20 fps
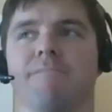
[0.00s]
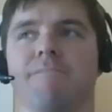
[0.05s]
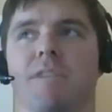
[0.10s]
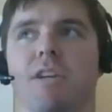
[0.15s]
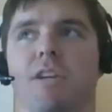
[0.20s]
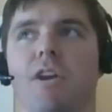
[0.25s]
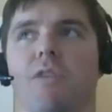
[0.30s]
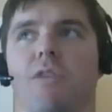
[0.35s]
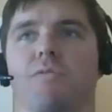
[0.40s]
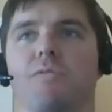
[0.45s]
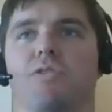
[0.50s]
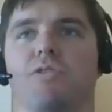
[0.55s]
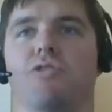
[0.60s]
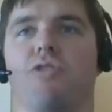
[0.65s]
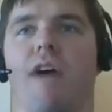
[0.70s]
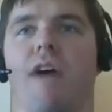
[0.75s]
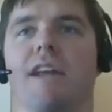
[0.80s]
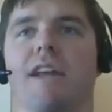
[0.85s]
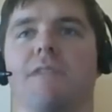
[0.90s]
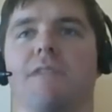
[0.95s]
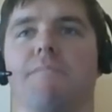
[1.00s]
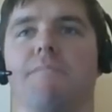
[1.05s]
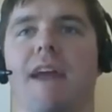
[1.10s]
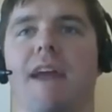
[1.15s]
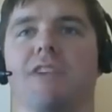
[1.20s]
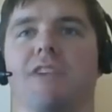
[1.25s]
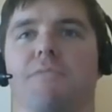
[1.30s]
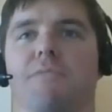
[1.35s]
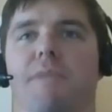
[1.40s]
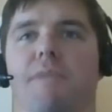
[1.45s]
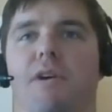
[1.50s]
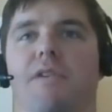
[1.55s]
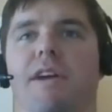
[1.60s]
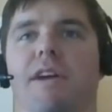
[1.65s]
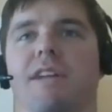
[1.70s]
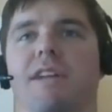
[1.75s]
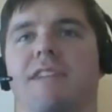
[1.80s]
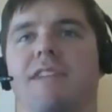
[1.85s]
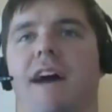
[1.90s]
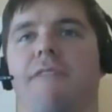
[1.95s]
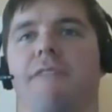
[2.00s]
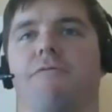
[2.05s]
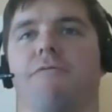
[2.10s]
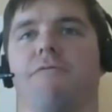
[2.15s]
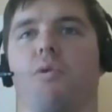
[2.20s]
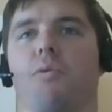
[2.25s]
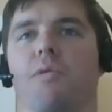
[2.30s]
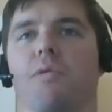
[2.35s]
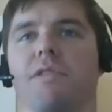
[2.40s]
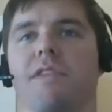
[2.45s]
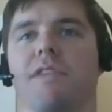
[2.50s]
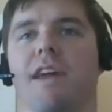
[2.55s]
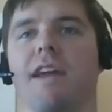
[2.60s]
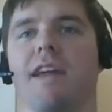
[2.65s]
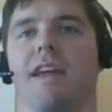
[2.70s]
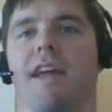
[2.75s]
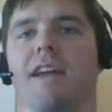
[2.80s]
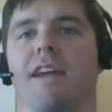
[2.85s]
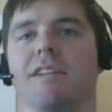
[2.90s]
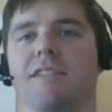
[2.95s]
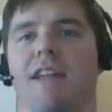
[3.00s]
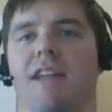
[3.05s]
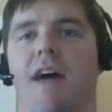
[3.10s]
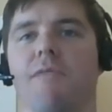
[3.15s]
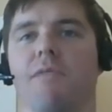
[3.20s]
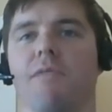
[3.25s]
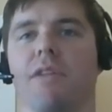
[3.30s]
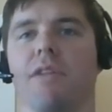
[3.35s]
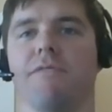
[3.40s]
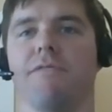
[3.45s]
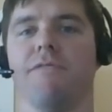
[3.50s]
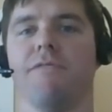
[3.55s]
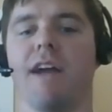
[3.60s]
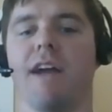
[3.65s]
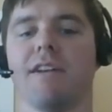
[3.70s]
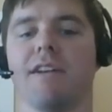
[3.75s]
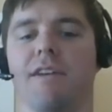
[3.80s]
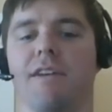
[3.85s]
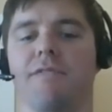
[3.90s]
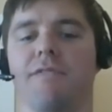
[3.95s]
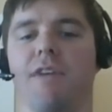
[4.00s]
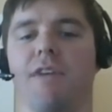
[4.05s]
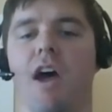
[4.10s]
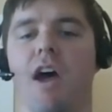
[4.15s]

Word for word: You know, trying to manage the building. It's not forward thinking. It's not really effective.